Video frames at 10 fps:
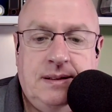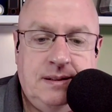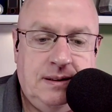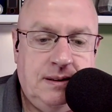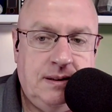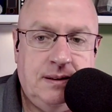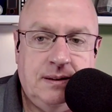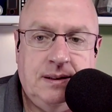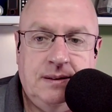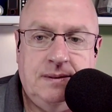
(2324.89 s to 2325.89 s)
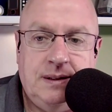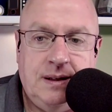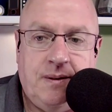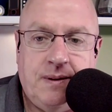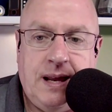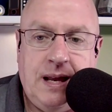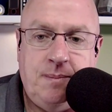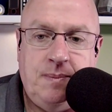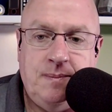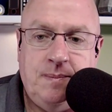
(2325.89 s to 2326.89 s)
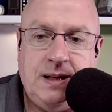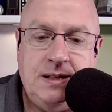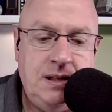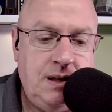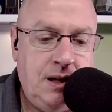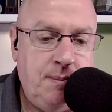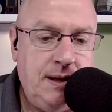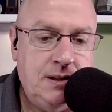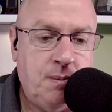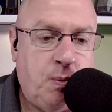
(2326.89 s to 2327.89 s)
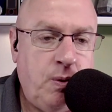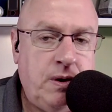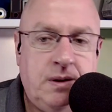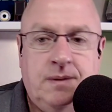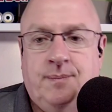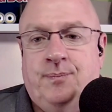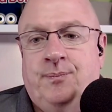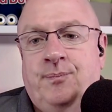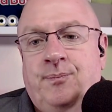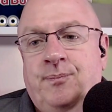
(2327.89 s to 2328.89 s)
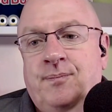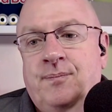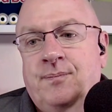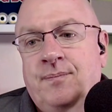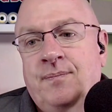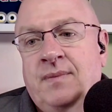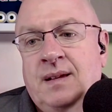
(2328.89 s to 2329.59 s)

uh, you know can't continue to be supported. Right.